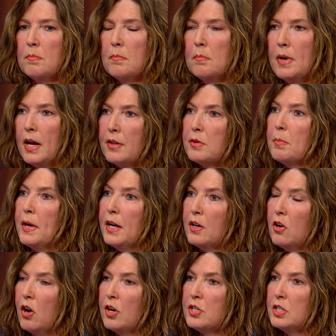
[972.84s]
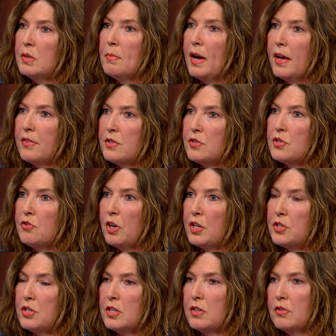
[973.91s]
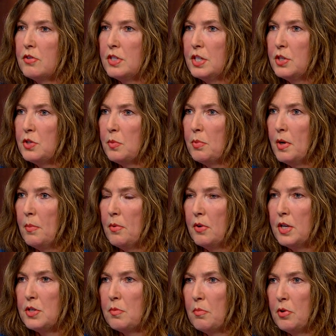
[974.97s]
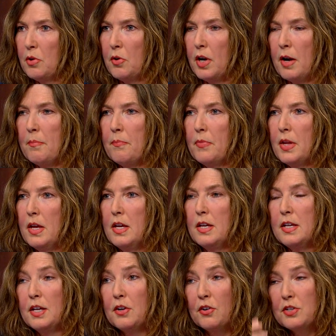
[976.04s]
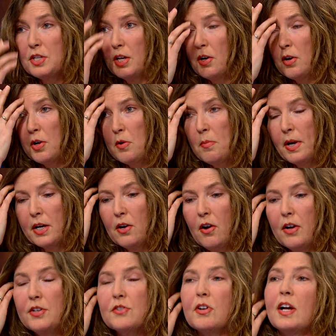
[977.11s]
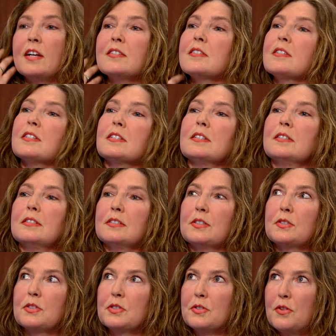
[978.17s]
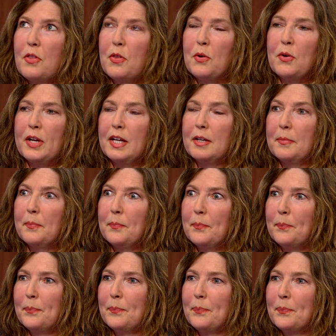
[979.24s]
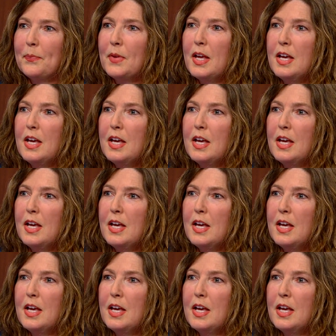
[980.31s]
math pedagogy, math instruction in their teacher preparation program. In Ontario, by contrast, thirty. Hmm.